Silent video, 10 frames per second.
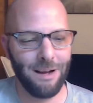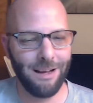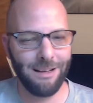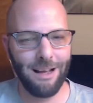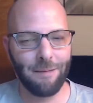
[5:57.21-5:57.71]

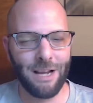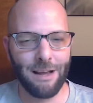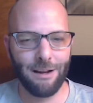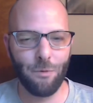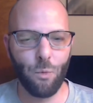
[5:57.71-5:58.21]
am
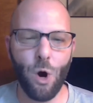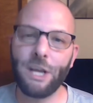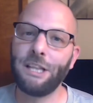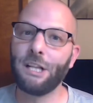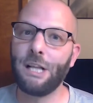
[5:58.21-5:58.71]
kind of
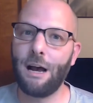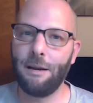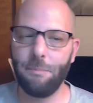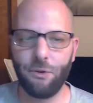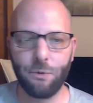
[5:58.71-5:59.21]
walking the line
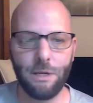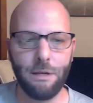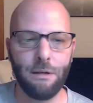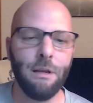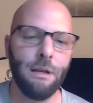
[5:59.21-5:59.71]

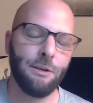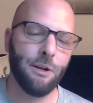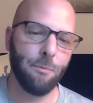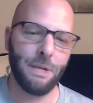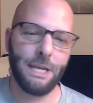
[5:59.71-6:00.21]
between
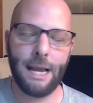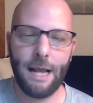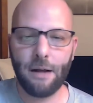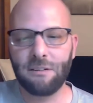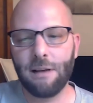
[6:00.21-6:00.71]
you know being
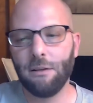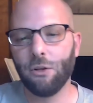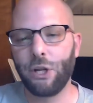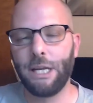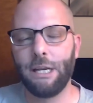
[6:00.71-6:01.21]
outside
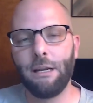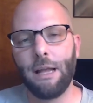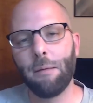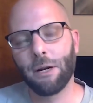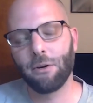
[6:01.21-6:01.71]
looking
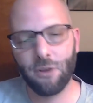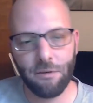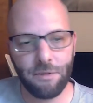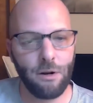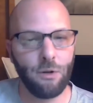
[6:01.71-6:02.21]
in at
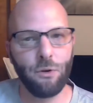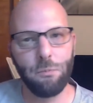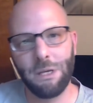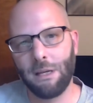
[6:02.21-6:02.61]
Microsoft and also being